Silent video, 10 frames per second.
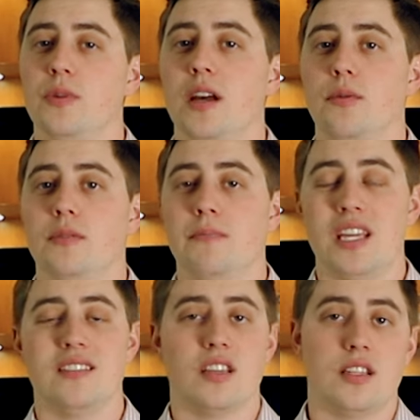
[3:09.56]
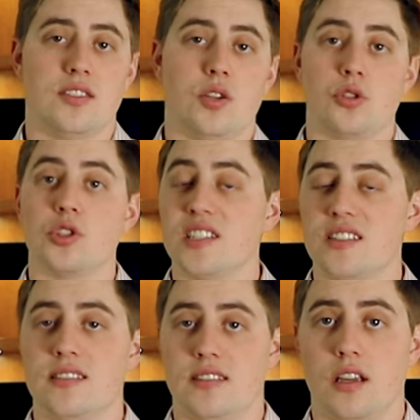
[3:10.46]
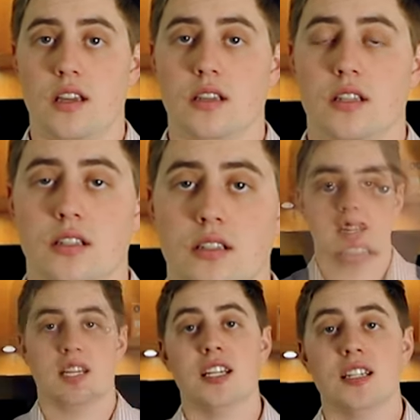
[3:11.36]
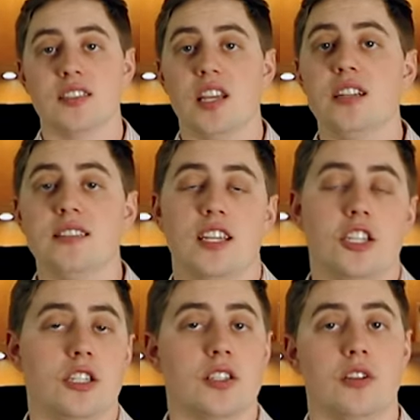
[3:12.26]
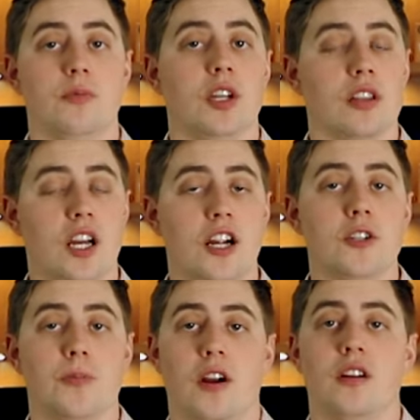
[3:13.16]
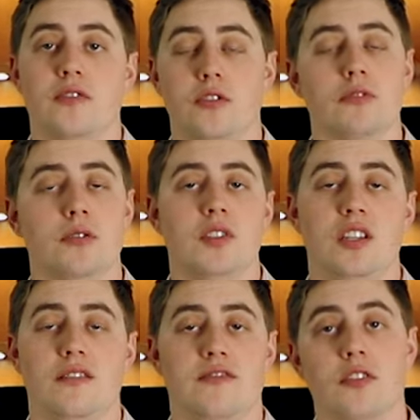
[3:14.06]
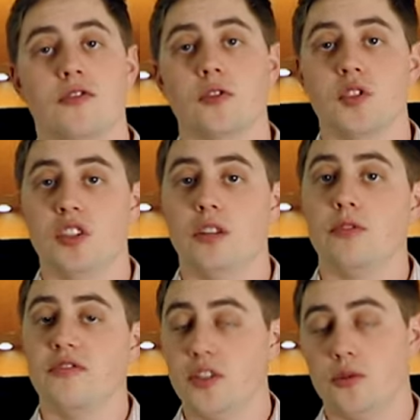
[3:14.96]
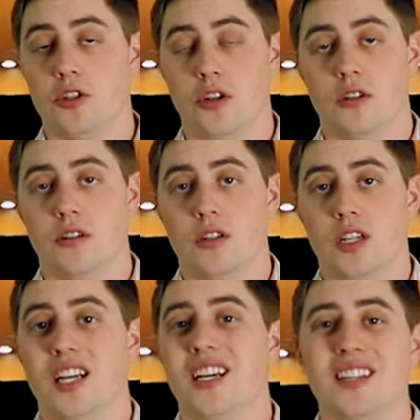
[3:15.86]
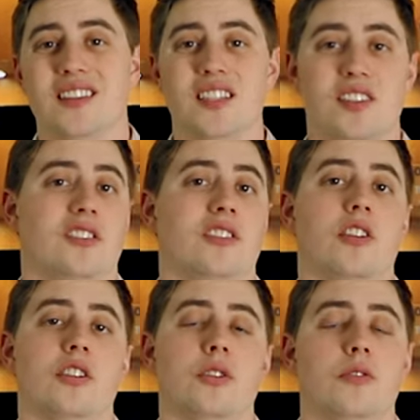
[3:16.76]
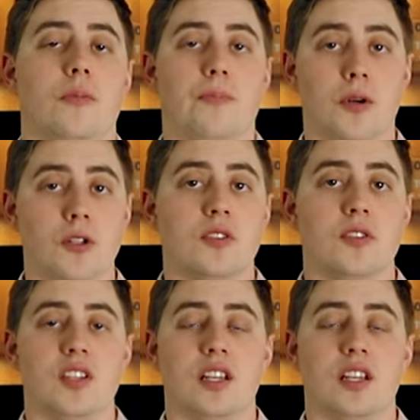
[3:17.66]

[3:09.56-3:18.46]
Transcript: be able to maintain social distancing. Sanitation is going to be a large part of your routine for the foreseeable future. This could include personal